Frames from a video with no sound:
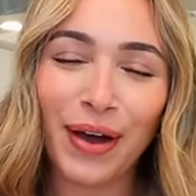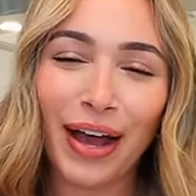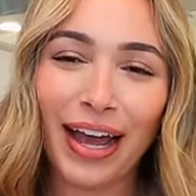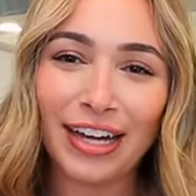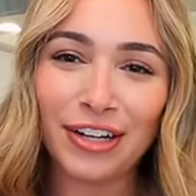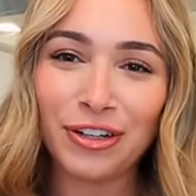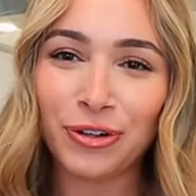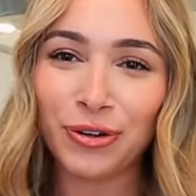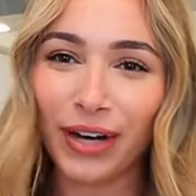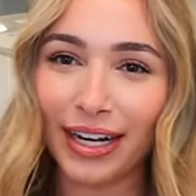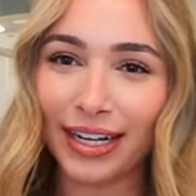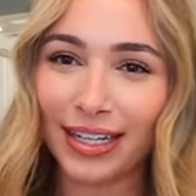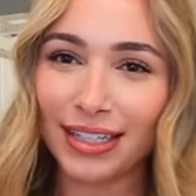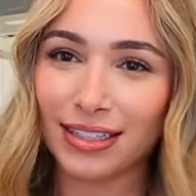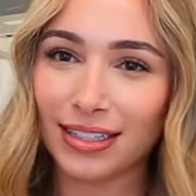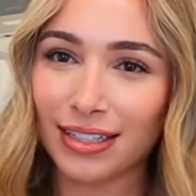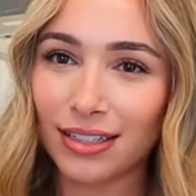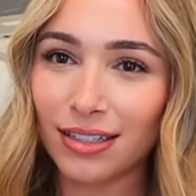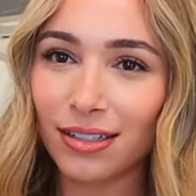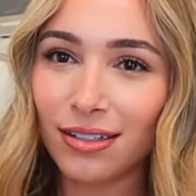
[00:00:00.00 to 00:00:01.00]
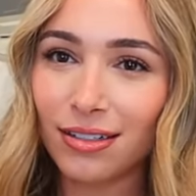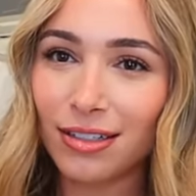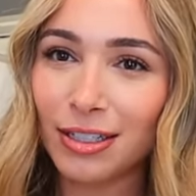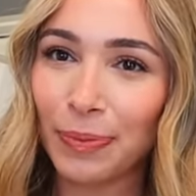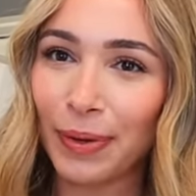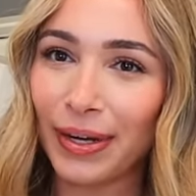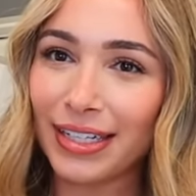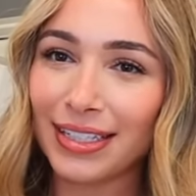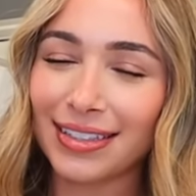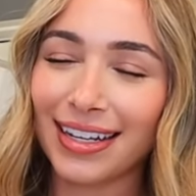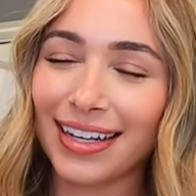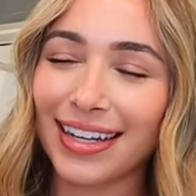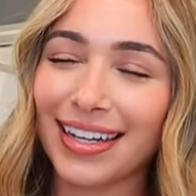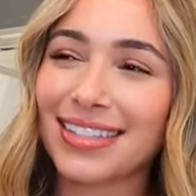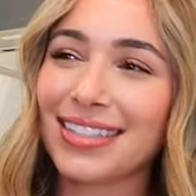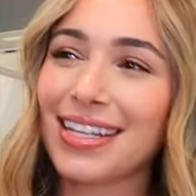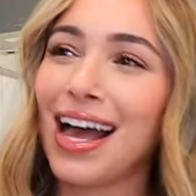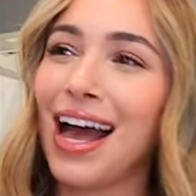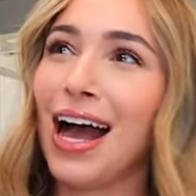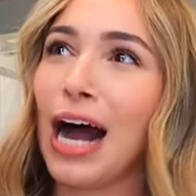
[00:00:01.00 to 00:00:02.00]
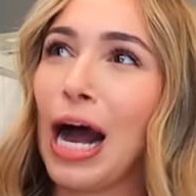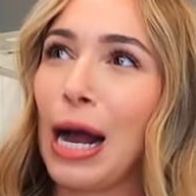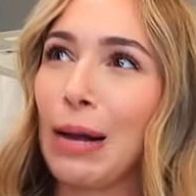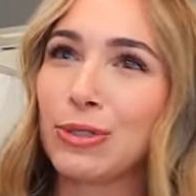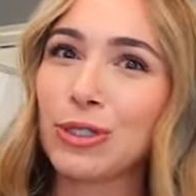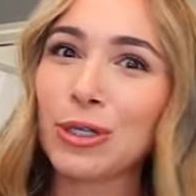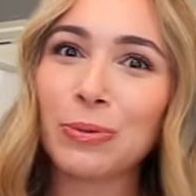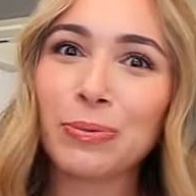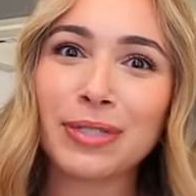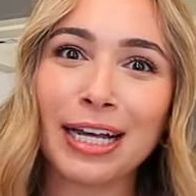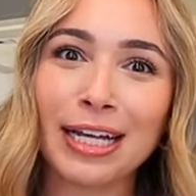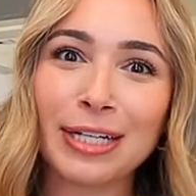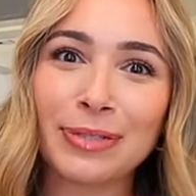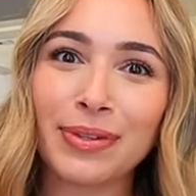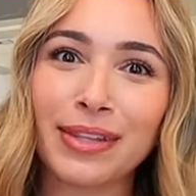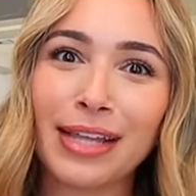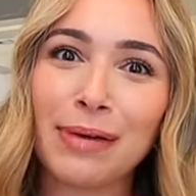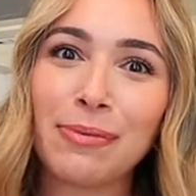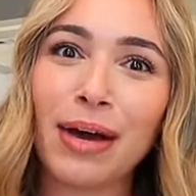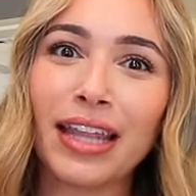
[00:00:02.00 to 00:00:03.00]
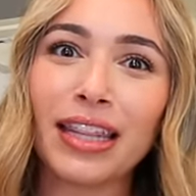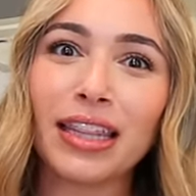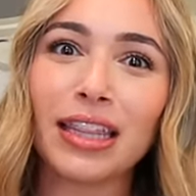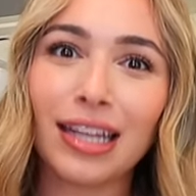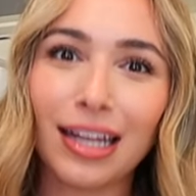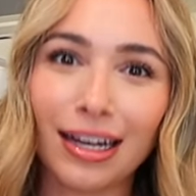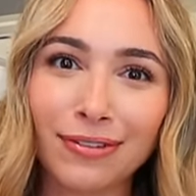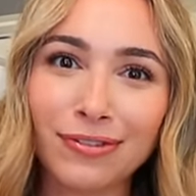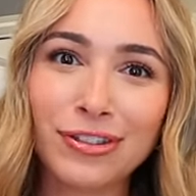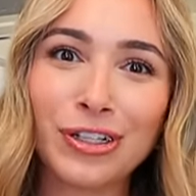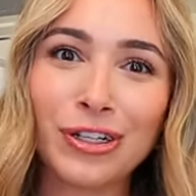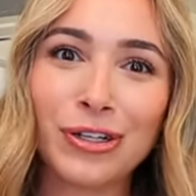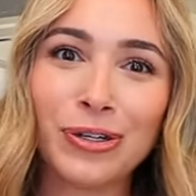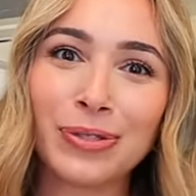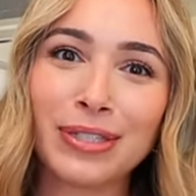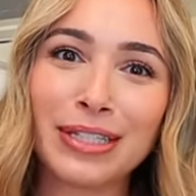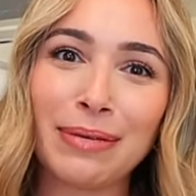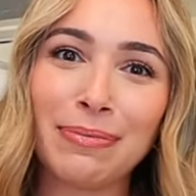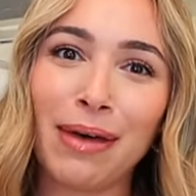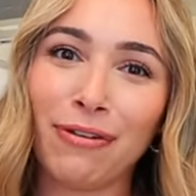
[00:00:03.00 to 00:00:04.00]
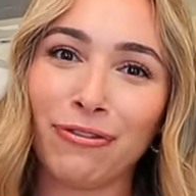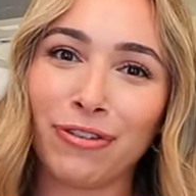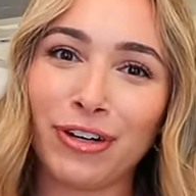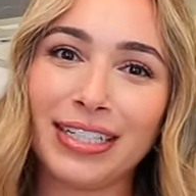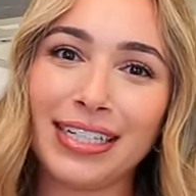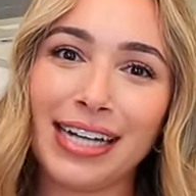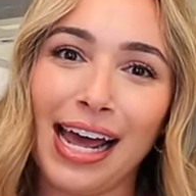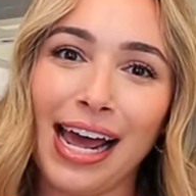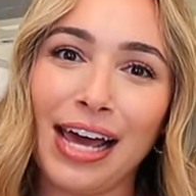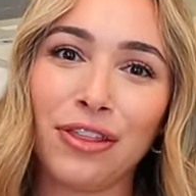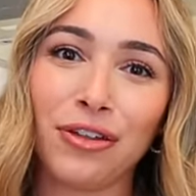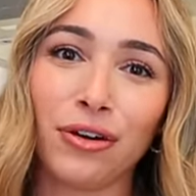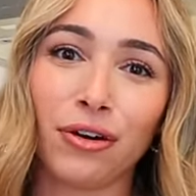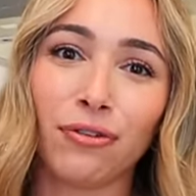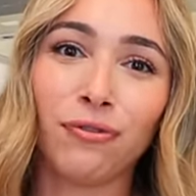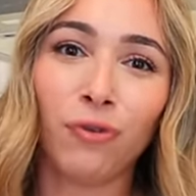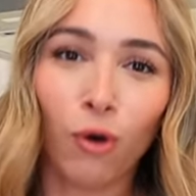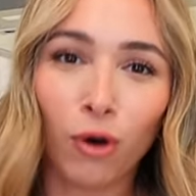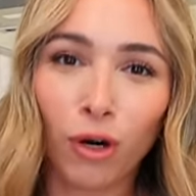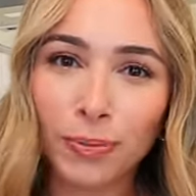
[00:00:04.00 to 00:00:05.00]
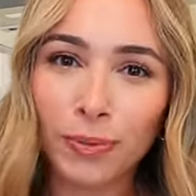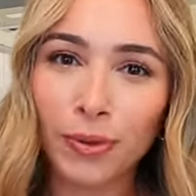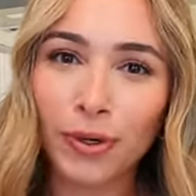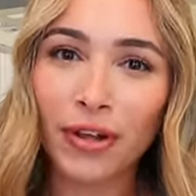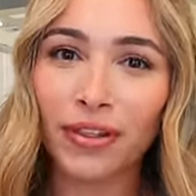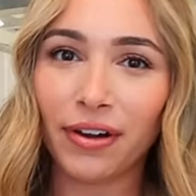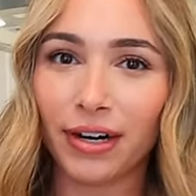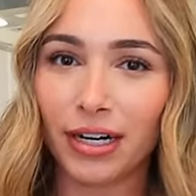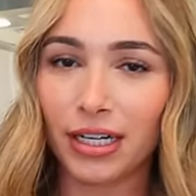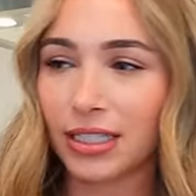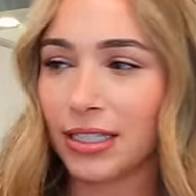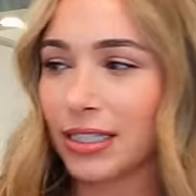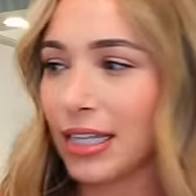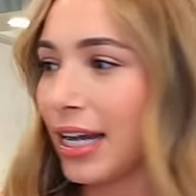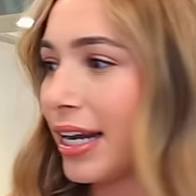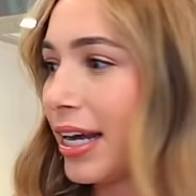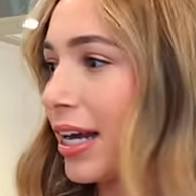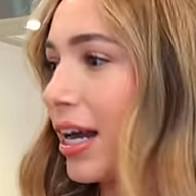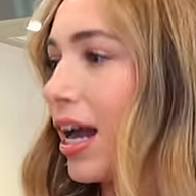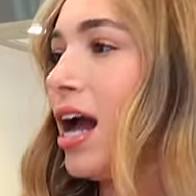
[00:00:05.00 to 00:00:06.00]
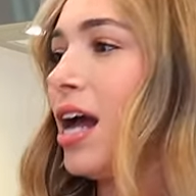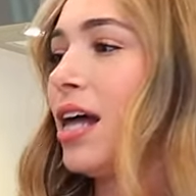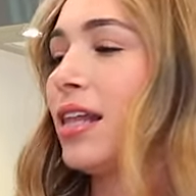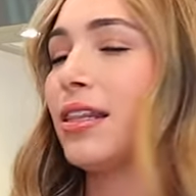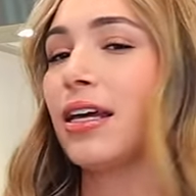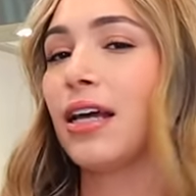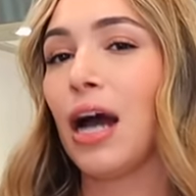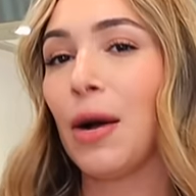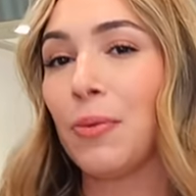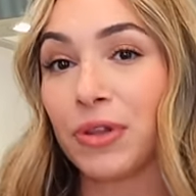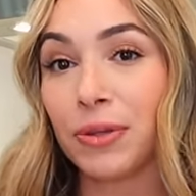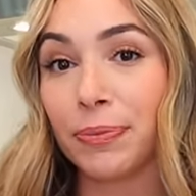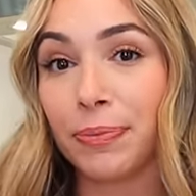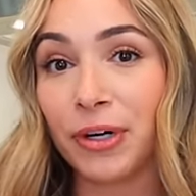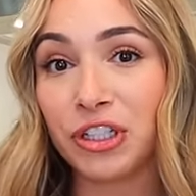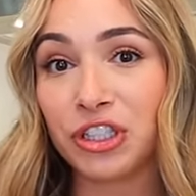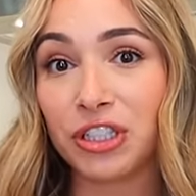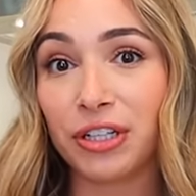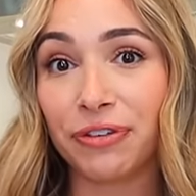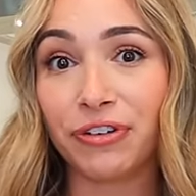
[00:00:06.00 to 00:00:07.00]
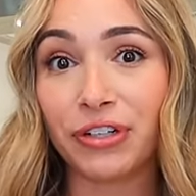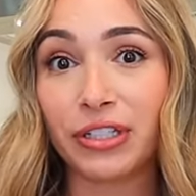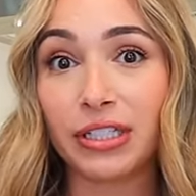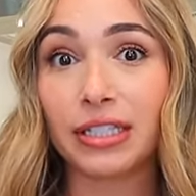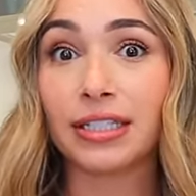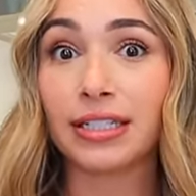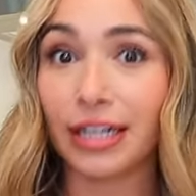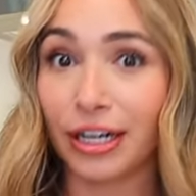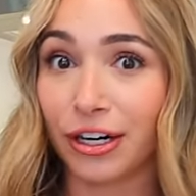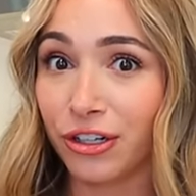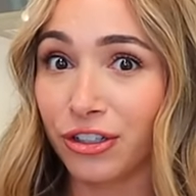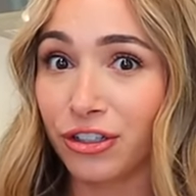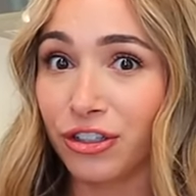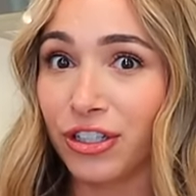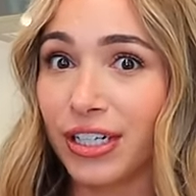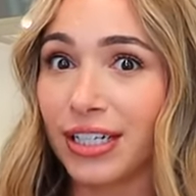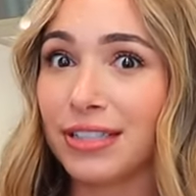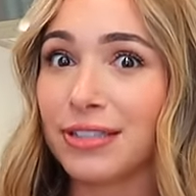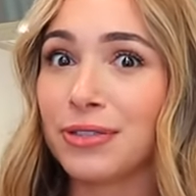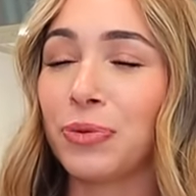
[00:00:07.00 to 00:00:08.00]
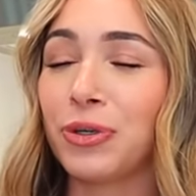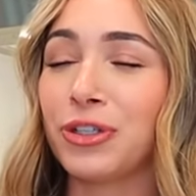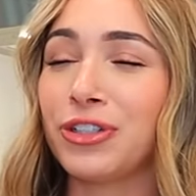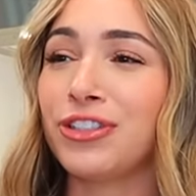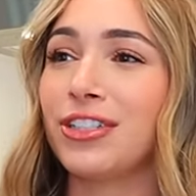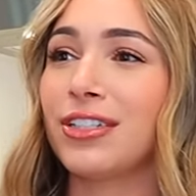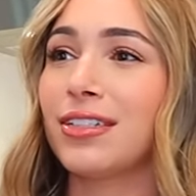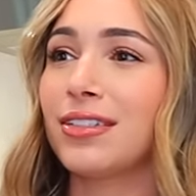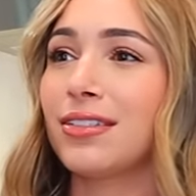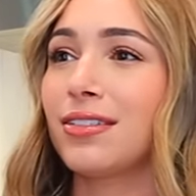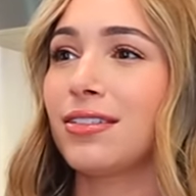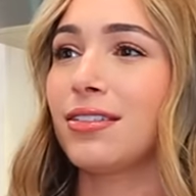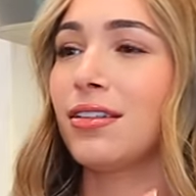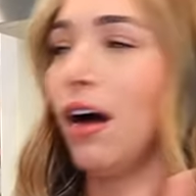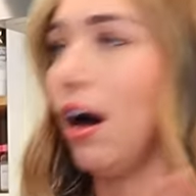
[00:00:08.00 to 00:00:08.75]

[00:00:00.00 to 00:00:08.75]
And you guys, these little spice things, I'm so obsessed with them. I love to use them every day. They're affordable, they're aesthetic. They come with a bunch of different sticker sheets, which is